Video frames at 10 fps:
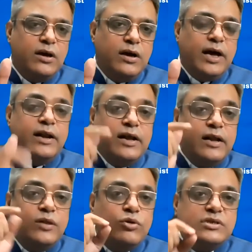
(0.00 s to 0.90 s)
And in
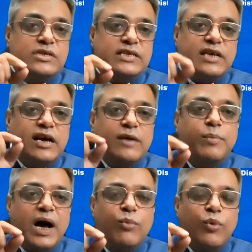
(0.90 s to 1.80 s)
those days,
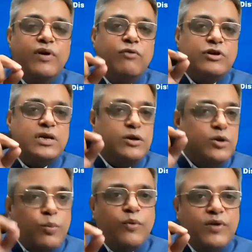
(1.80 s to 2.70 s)
Iqbal movie was a new
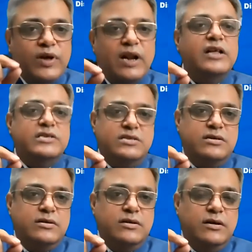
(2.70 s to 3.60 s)
movie released.
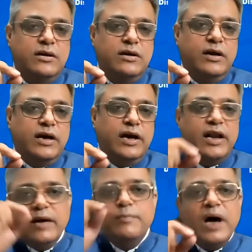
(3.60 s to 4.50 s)
And
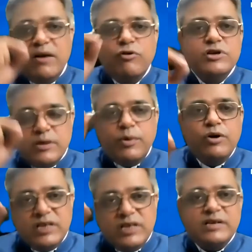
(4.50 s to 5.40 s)
Iqbal was
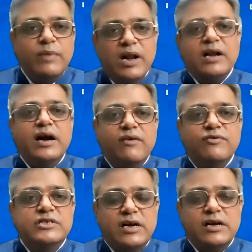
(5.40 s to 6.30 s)
about the similar kind of a
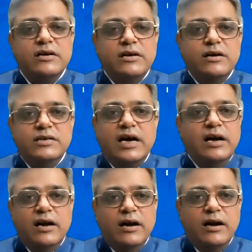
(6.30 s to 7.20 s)
child
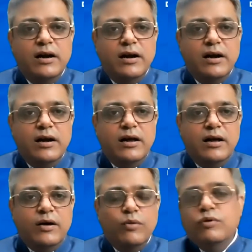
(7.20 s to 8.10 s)

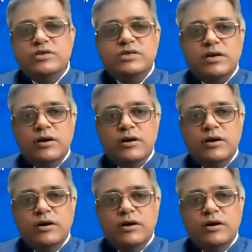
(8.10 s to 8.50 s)
who was